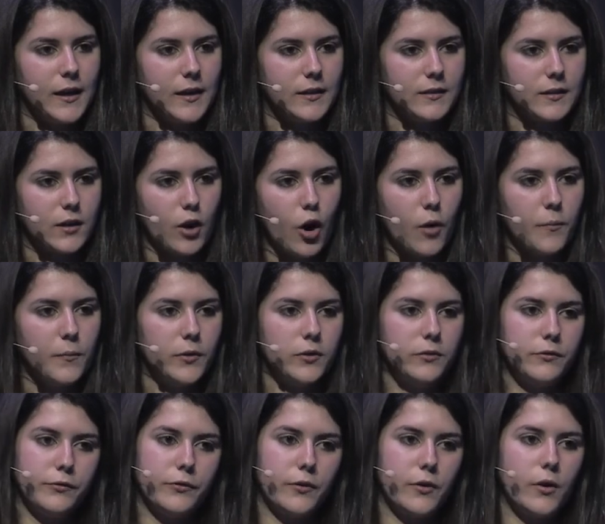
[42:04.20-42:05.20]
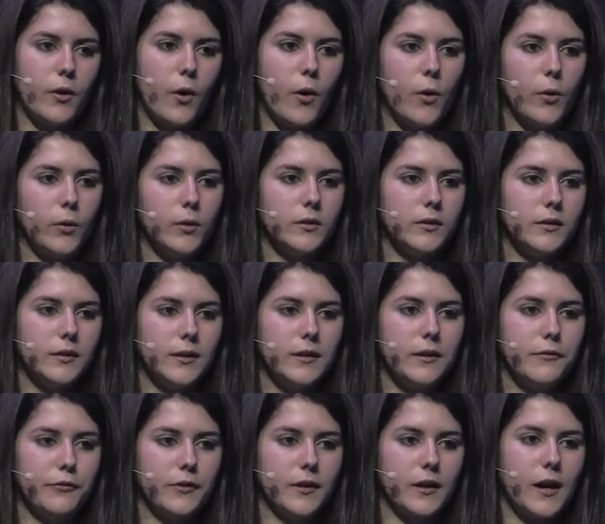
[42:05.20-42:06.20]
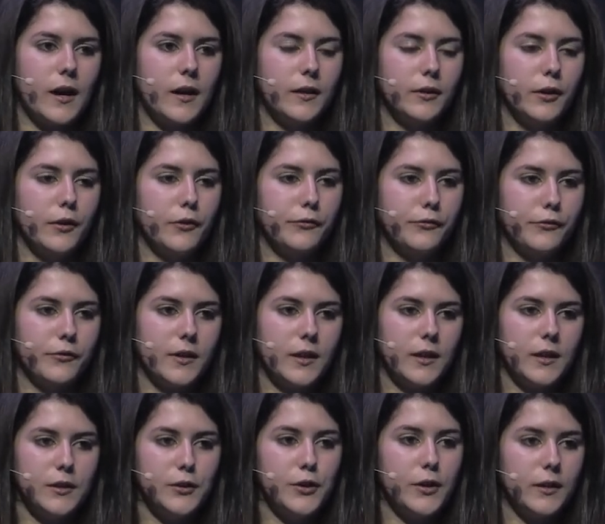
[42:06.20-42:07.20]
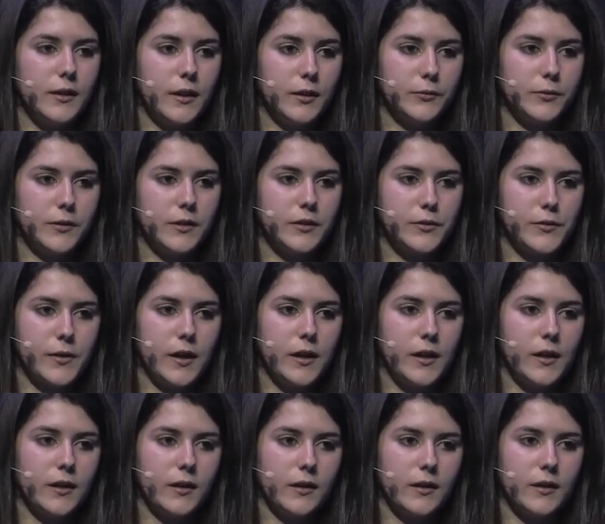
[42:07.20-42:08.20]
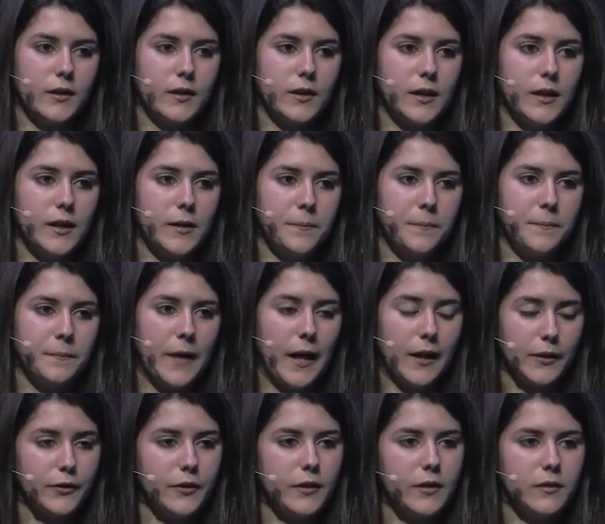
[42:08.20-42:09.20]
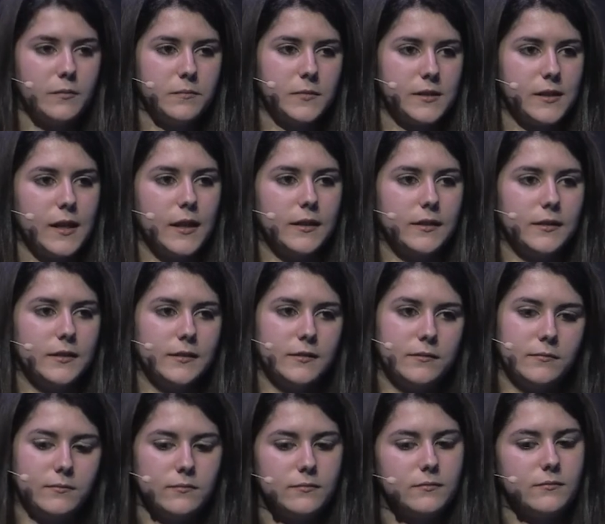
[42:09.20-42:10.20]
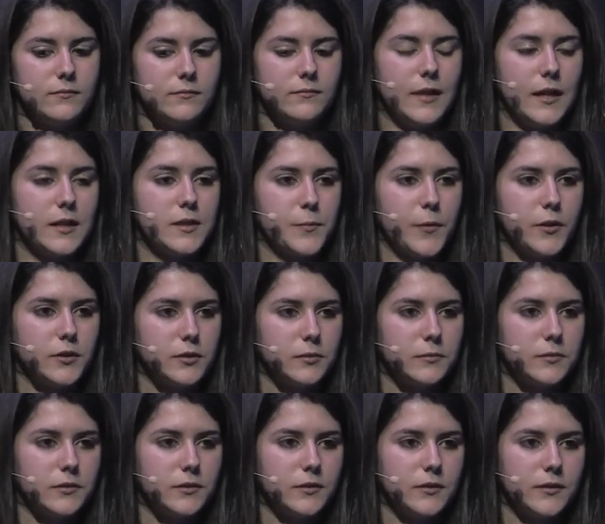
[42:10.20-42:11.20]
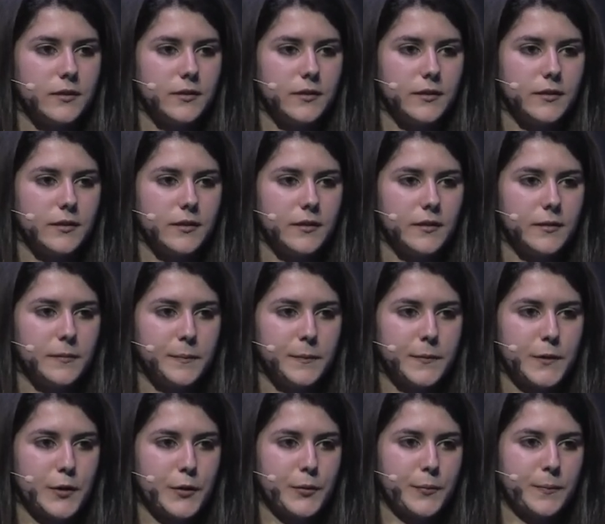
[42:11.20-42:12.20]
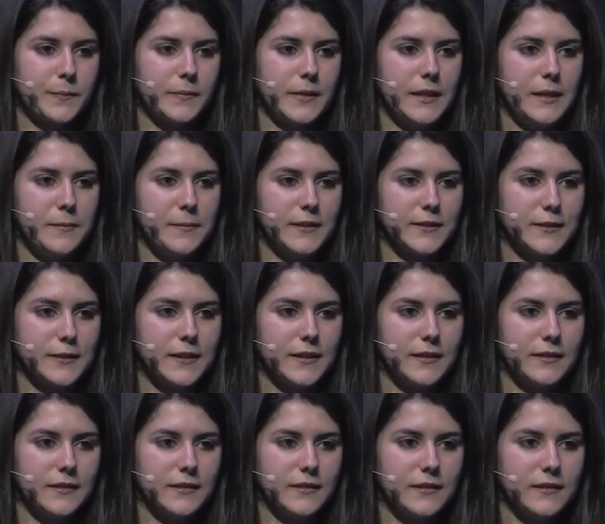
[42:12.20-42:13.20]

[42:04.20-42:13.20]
it common for all the different kind of neural network training um, algorithms, then it's possible. So it depends on that.